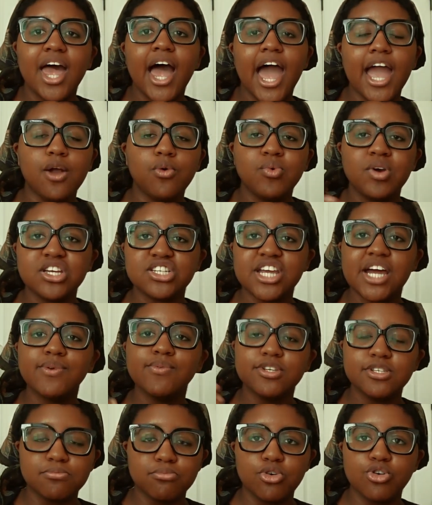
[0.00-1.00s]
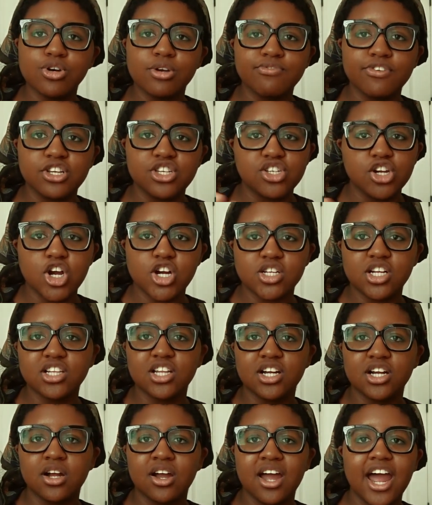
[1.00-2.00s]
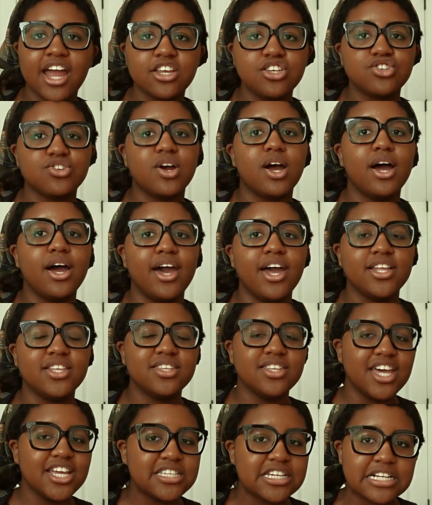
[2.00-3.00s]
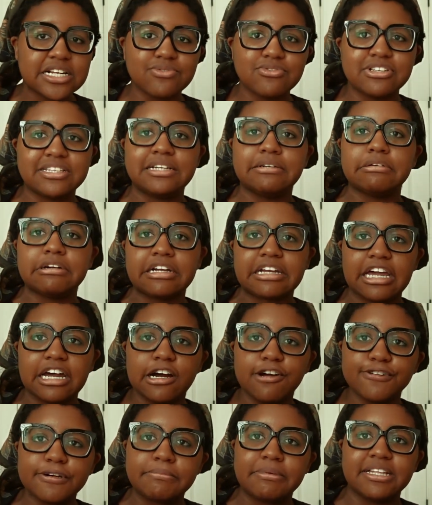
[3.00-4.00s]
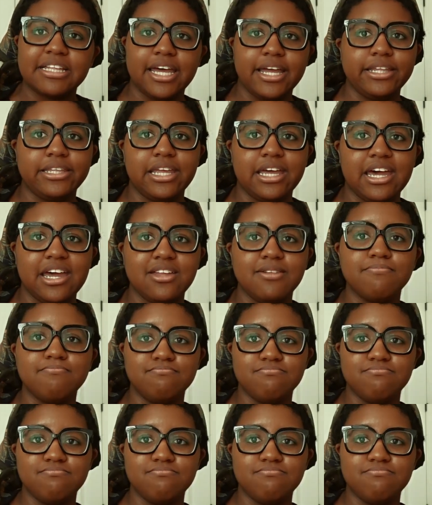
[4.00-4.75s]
I wish I was more of a journaler. I tried. It didn't really work out for me like that.